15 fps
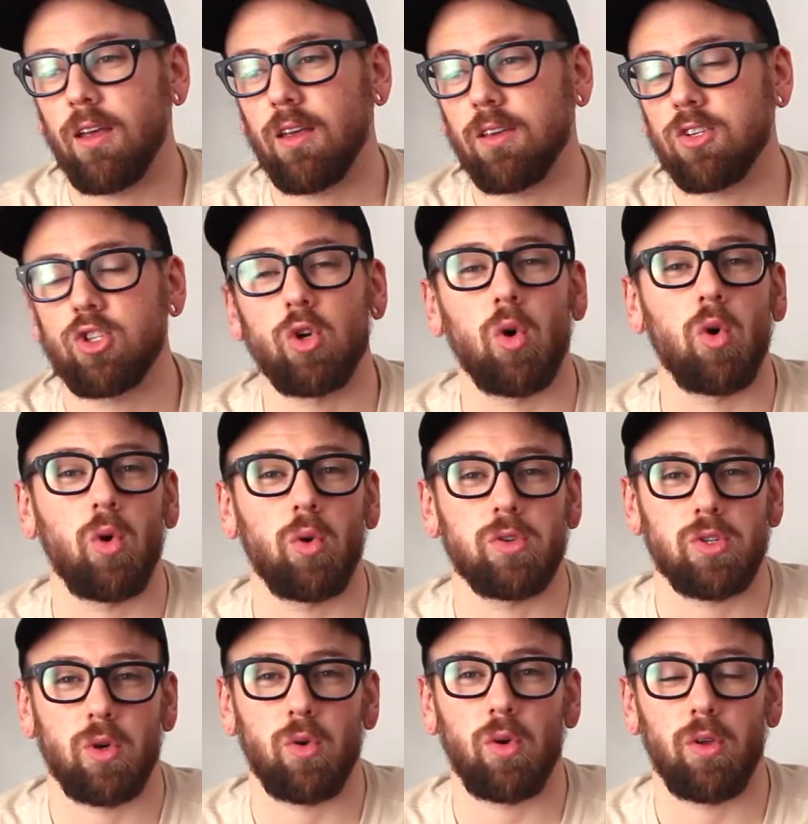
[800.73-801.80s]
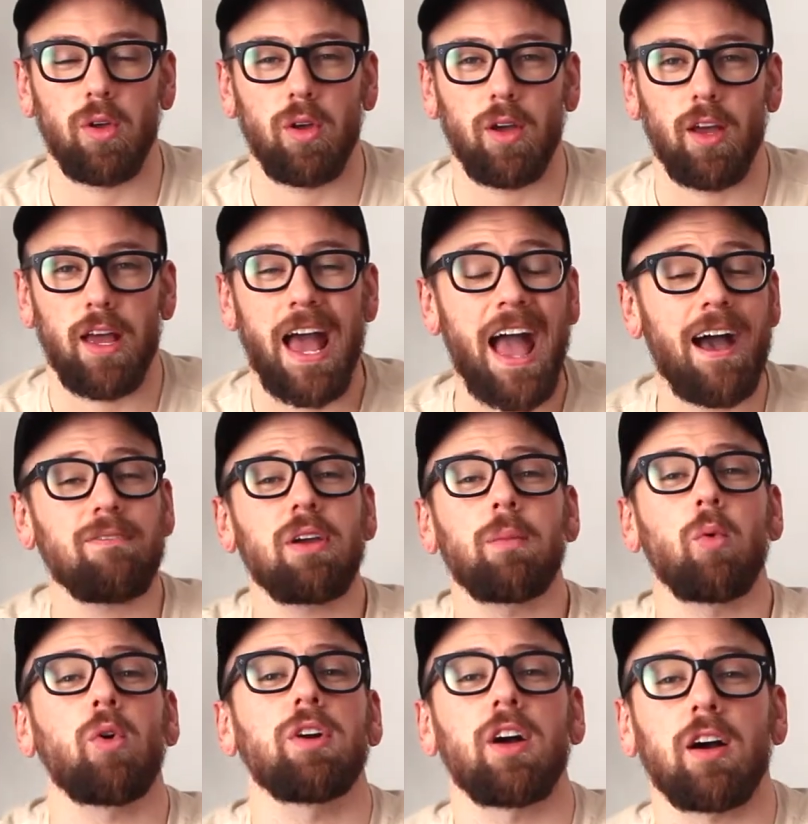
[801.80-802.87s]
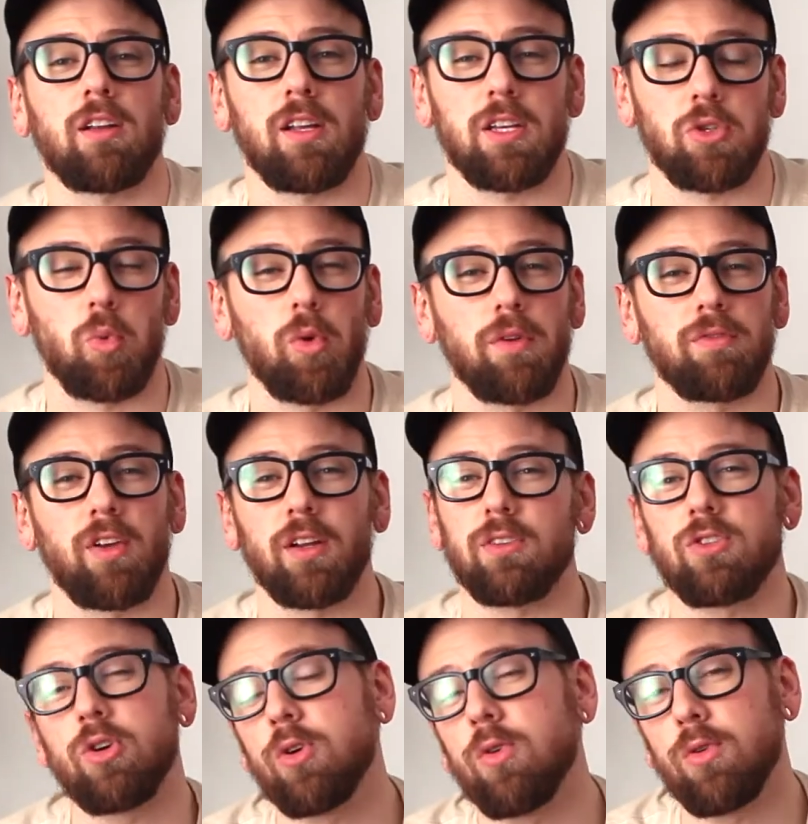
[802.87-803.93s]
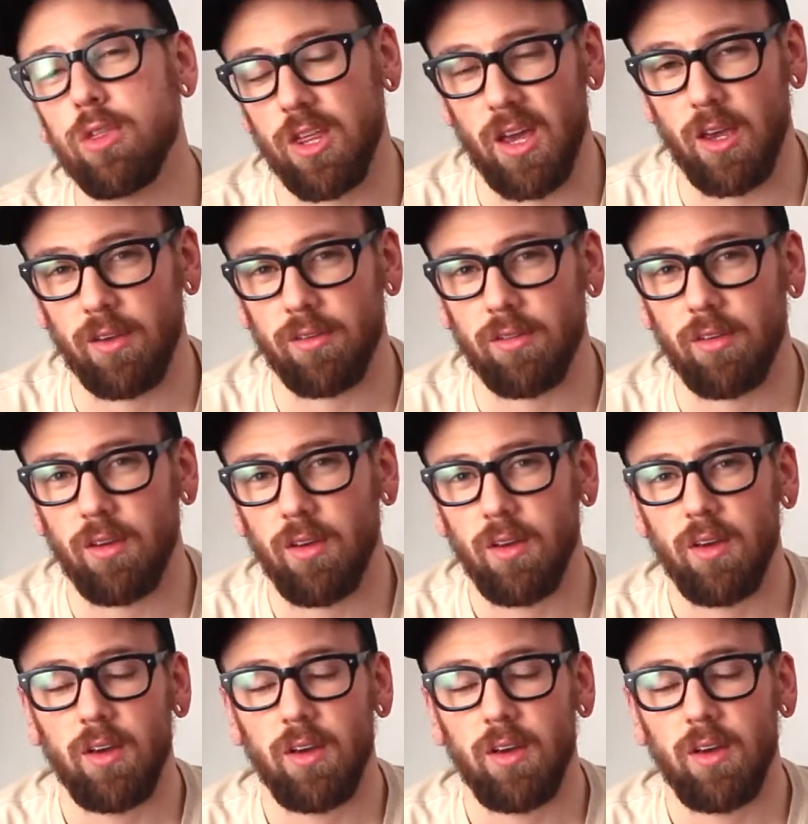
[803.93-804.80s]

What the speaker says: So having more Ducklings would have done 2 things.